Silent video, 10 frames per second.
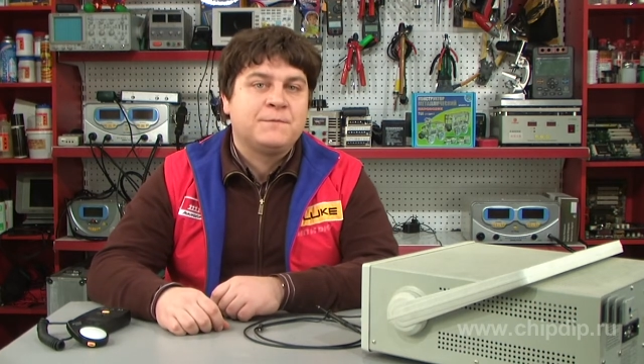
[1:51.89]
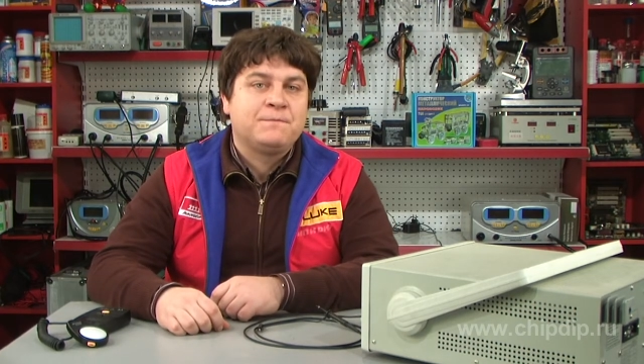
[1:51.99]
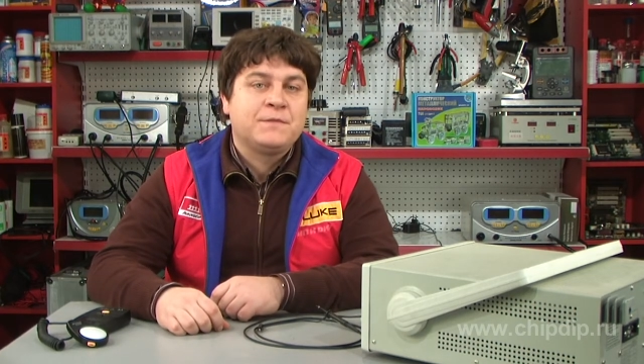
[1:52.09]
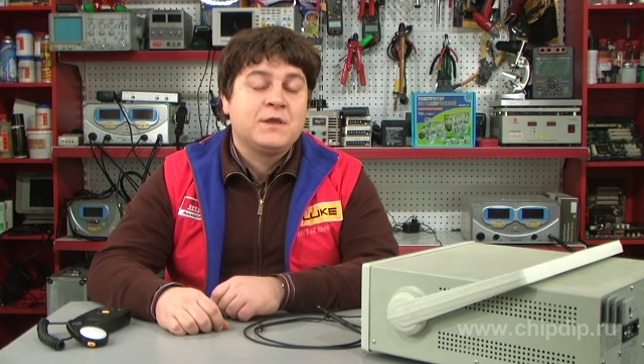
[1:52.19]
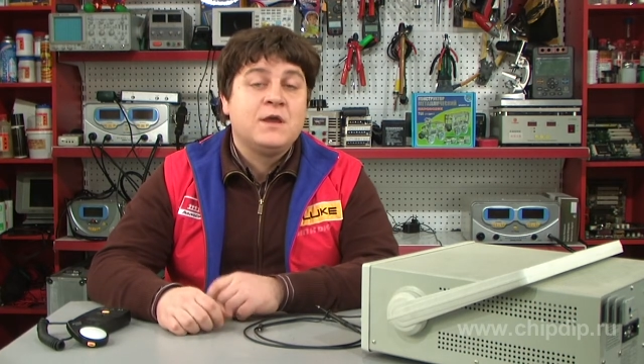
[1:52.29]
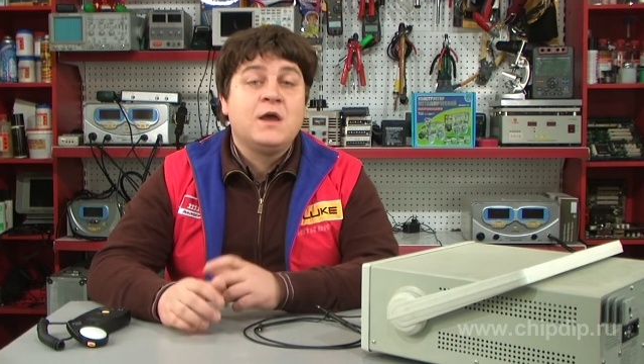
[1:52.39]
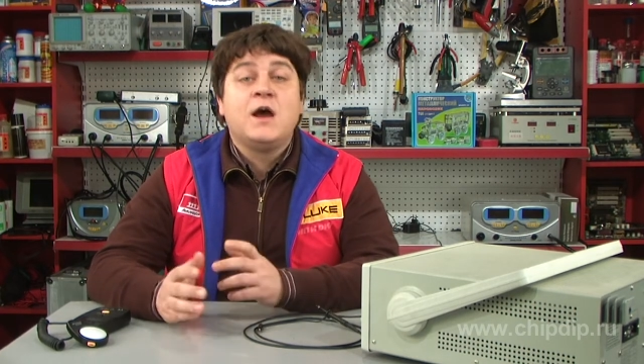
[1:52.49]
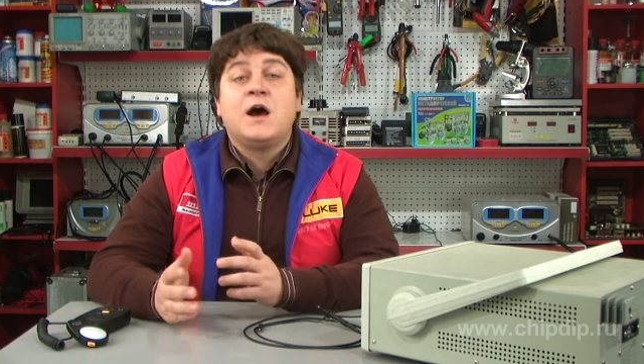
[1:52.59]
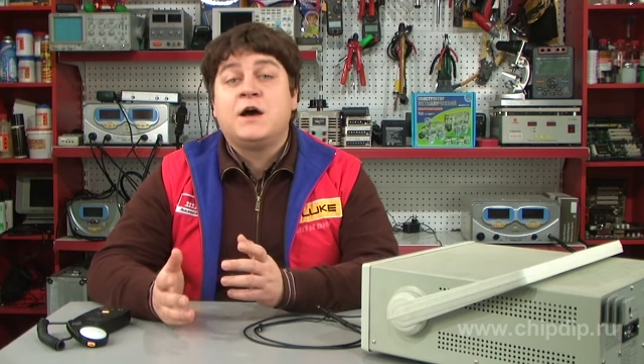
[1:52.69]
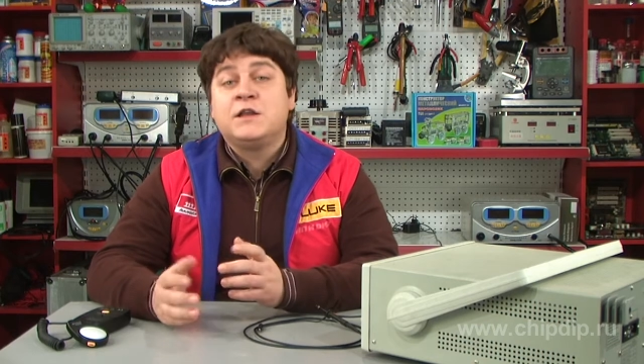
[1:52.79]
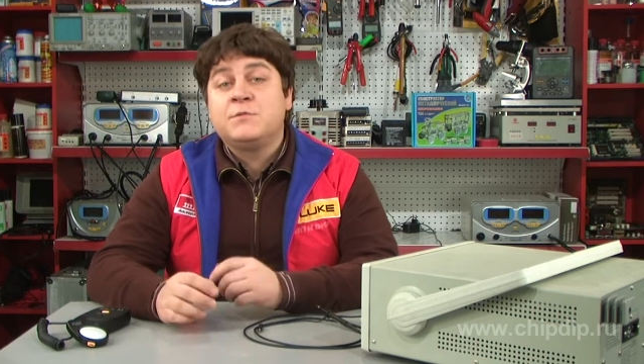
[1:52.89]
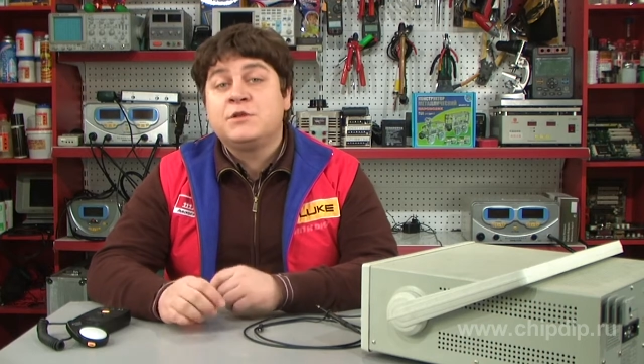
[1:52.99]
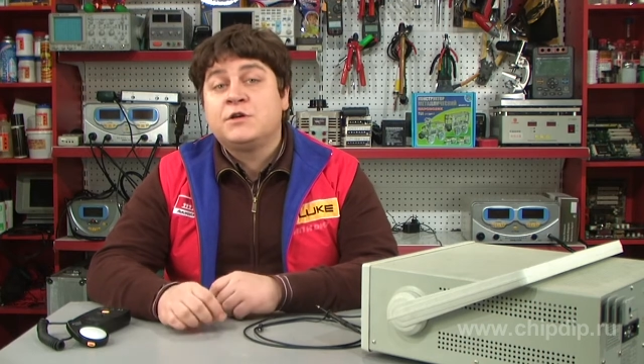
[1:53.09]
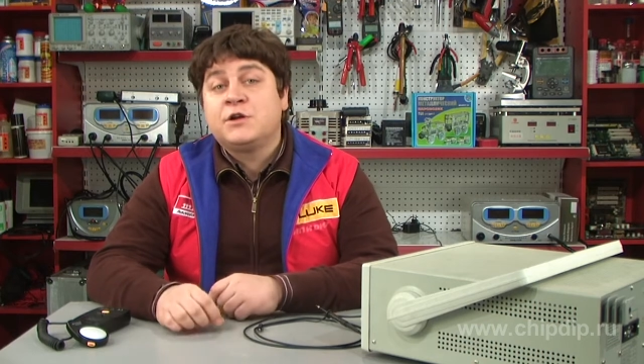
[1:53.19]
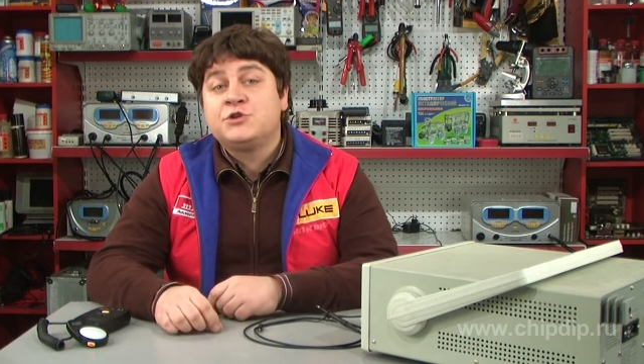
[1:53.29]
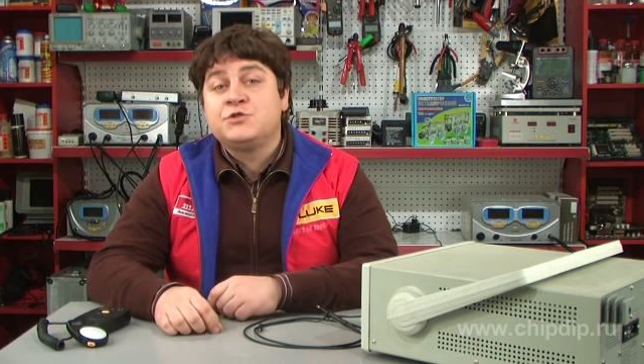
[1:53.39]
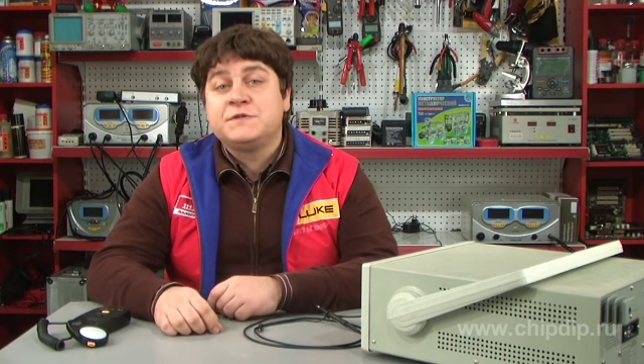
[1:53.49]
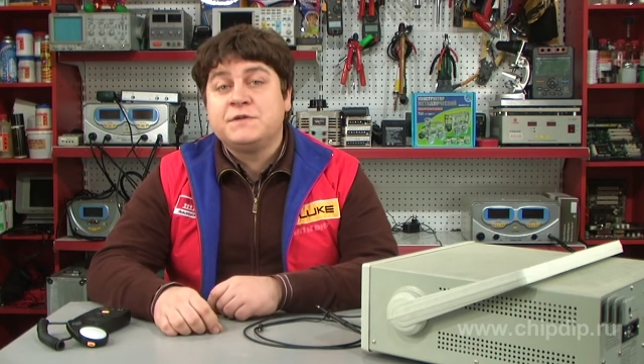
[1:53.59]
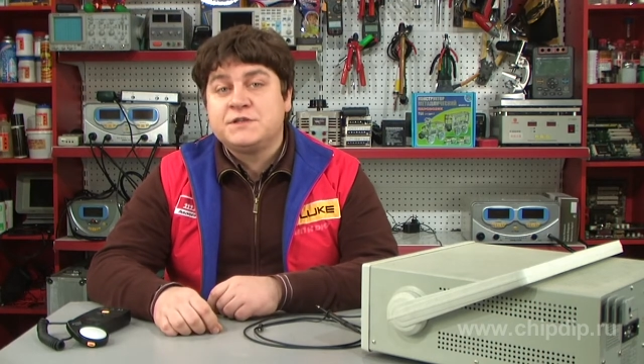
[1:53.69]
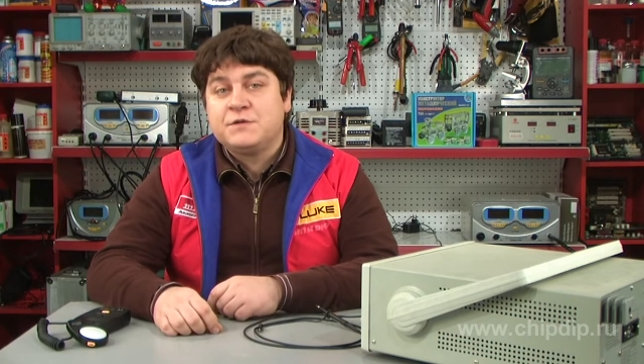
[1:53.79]
is a key to vegetative
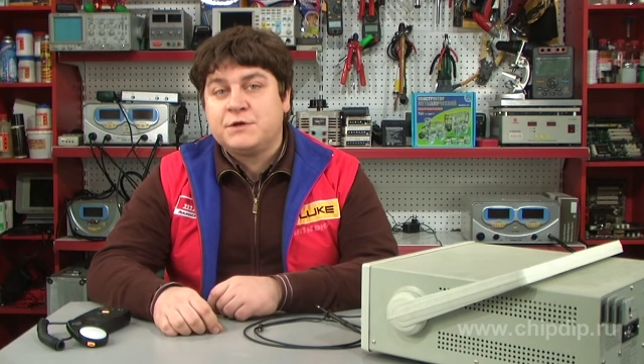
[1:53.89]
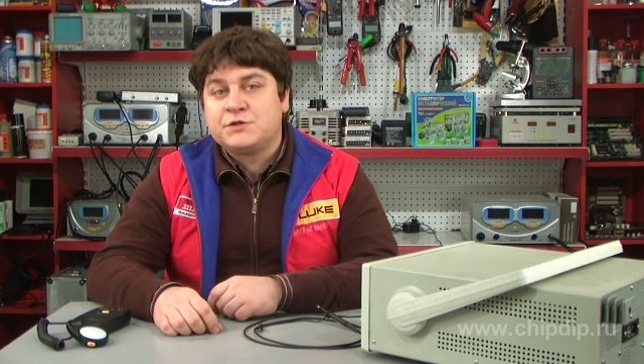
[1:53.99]
processes.